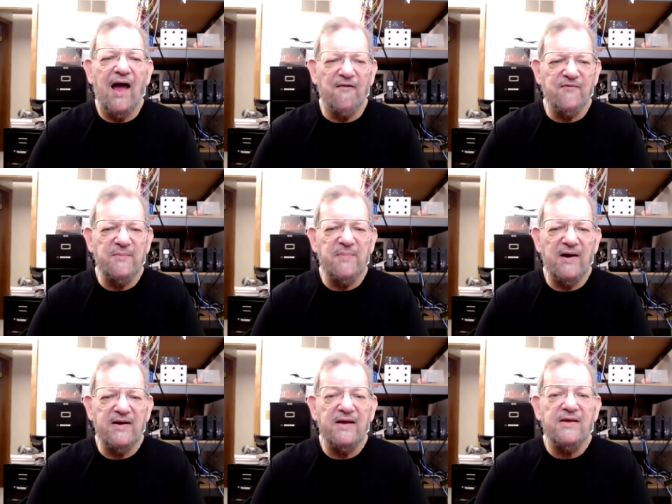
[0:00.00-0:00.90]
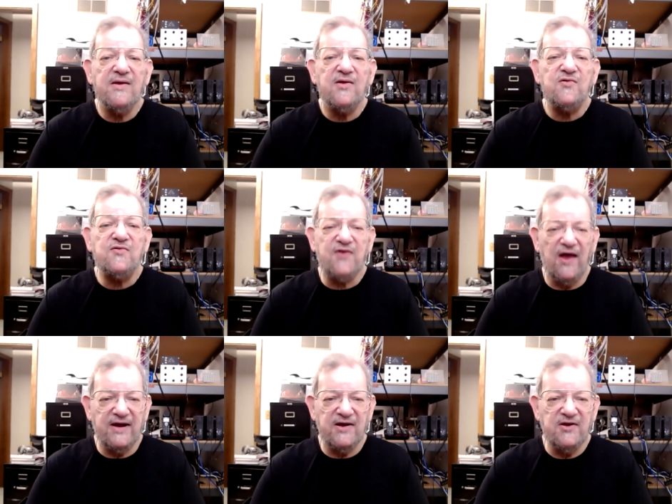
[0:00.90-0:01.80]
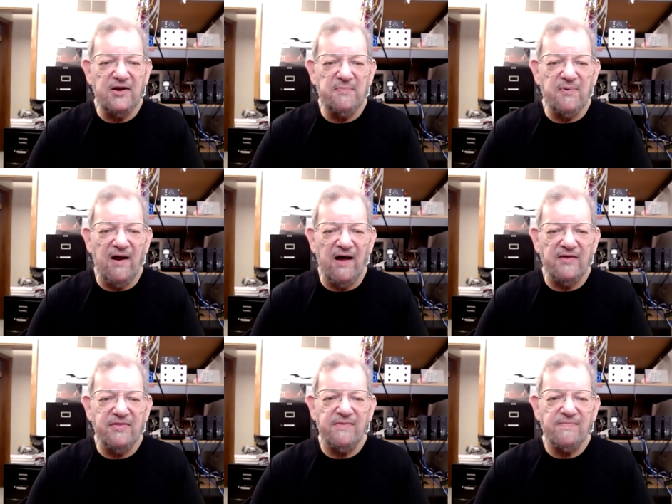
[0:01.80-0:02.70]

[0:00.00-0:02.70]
Everybody, take a deep breath.